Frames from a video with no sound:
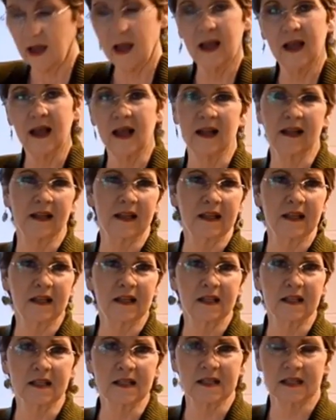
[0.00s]
a
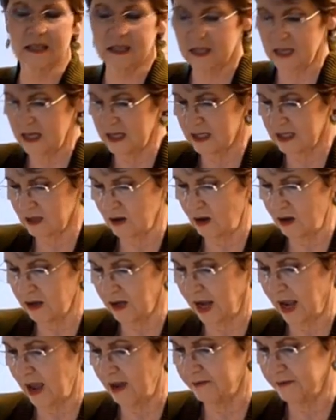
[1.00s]
little sea salt, a
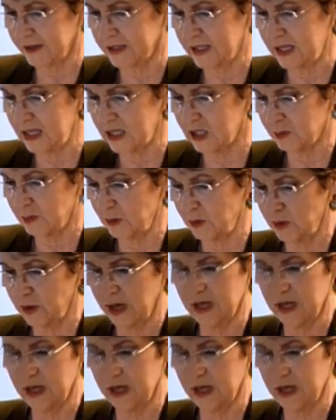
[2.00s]
half a teaspoon, and